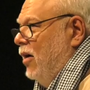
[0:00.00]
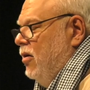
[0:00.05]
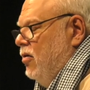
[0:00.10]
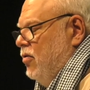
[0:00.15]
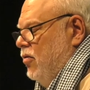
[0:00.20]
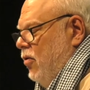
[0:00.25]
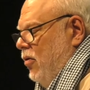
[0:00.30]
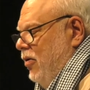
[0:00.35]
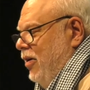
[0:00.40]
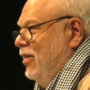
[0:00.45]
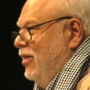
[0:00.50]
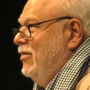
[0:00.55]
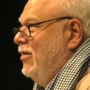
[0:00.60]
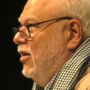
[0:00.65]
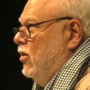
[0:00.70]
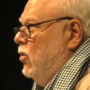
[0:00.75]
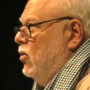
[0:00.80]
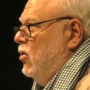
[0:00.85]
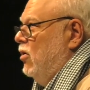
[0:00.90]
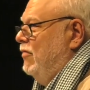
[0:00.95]
art historian
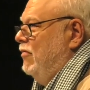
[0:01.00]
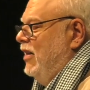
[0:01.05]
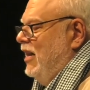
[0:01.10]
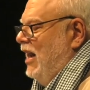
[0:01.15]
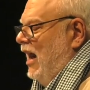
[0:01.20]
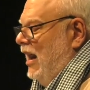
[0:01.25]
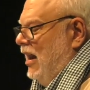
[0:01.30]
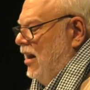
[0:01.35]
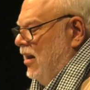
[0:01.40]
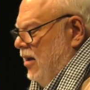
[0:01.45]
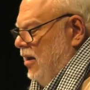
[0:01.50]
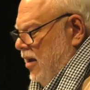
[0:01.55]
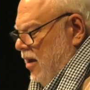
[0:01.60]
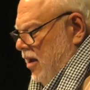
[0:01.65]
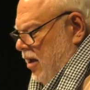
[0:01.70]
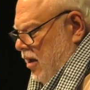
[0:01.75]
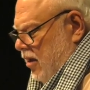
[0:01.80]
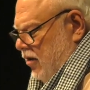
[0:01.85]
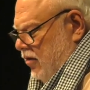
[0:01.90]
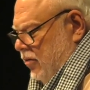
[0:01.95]
Teodoro Vidal
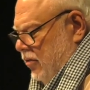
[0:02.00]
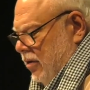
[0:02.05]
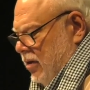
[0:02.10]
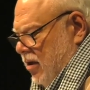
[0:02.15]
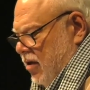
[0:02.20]
to